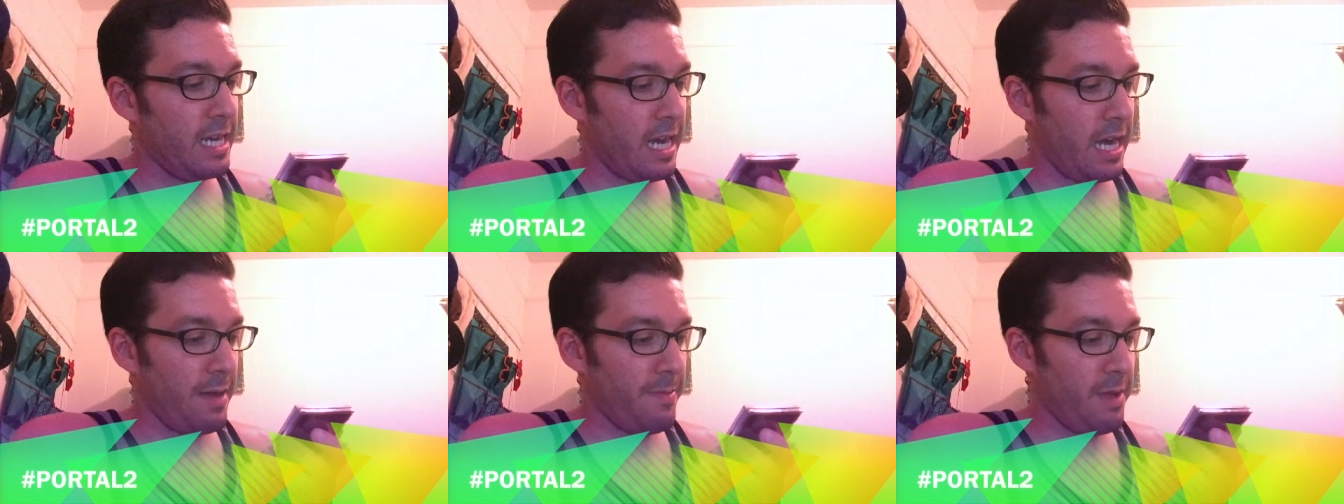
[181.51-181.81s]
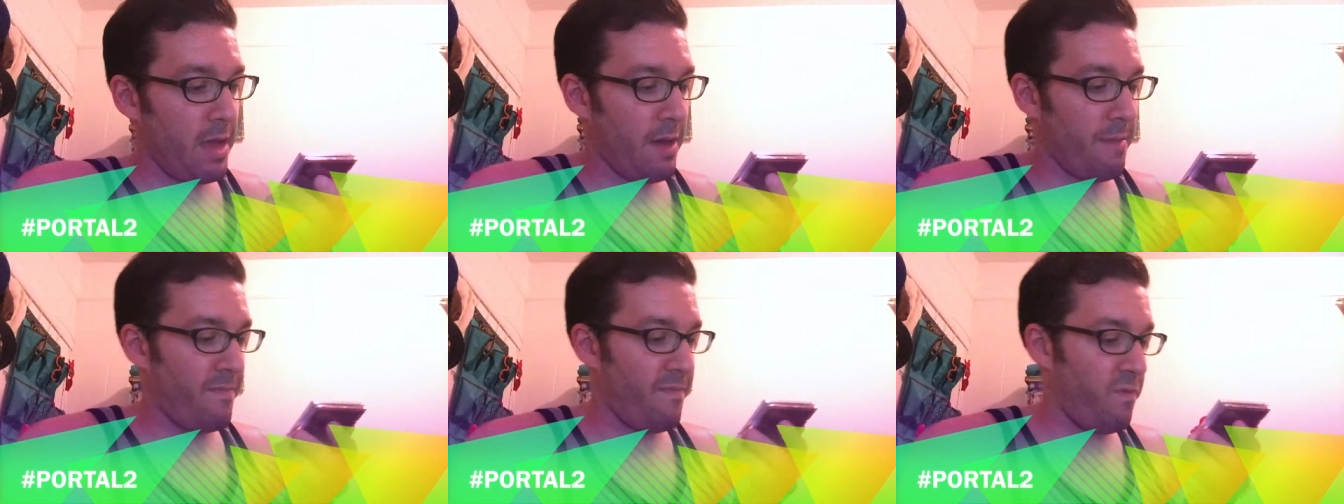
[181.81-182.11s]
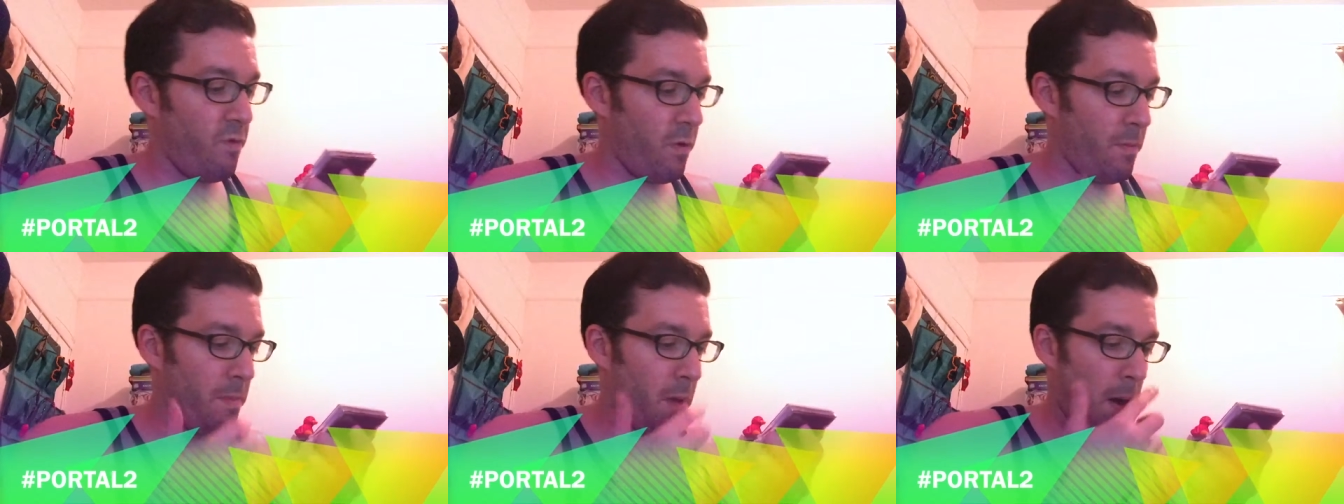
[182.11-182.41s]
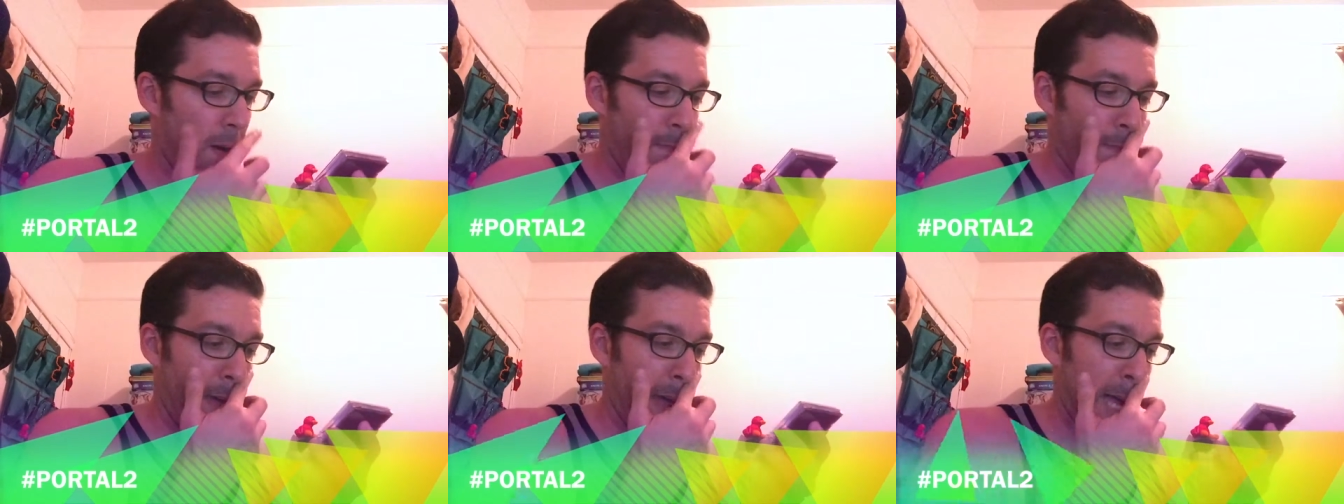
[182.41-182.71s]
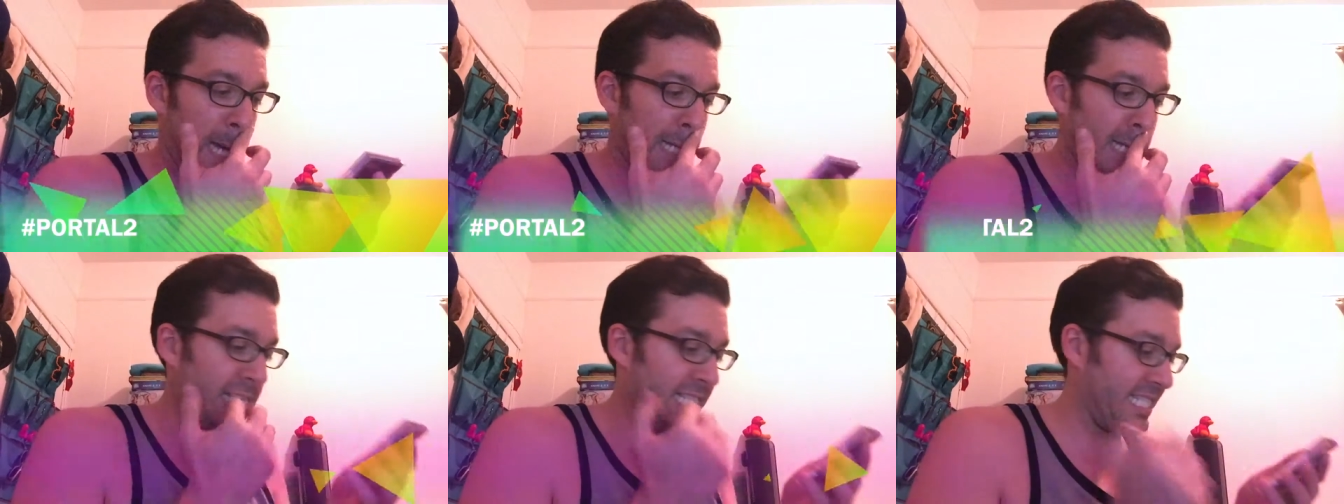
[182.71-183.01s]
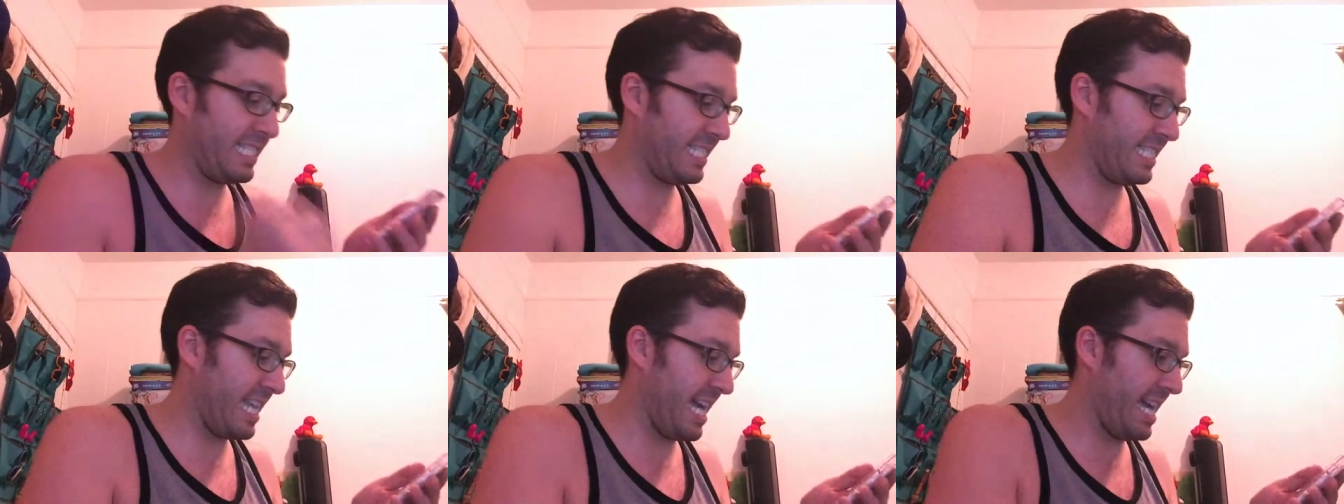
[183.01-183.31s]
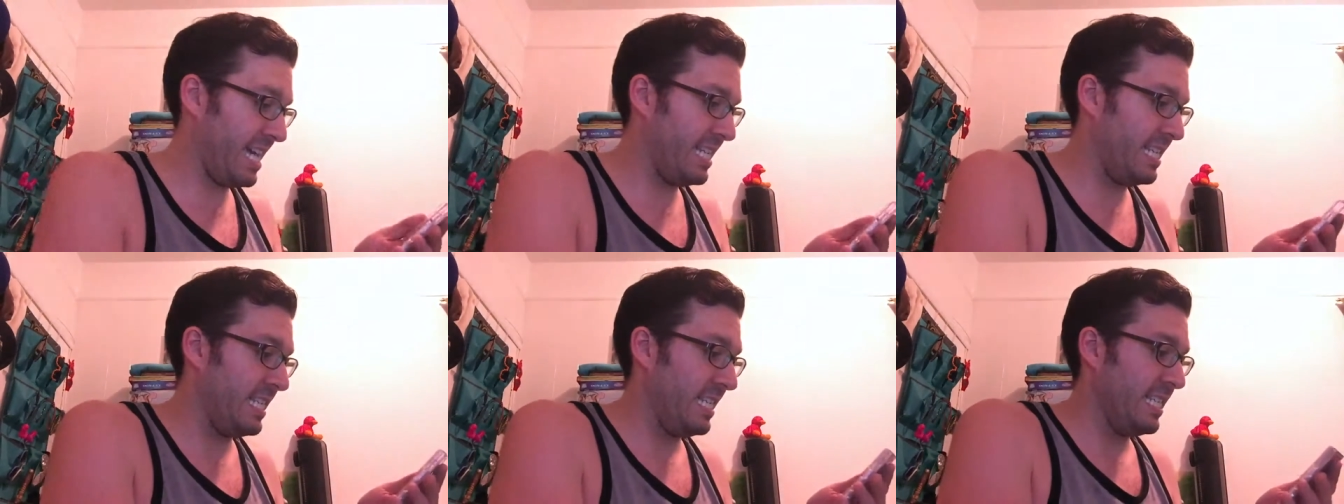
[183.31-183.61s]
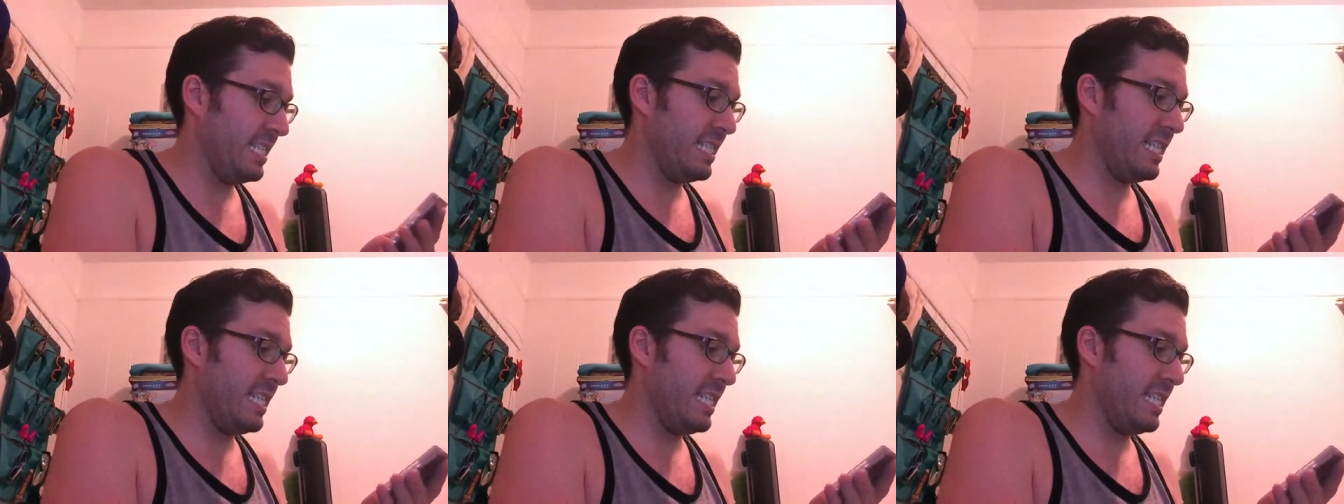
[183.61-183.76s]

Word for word: Um, yep, four part magnet set.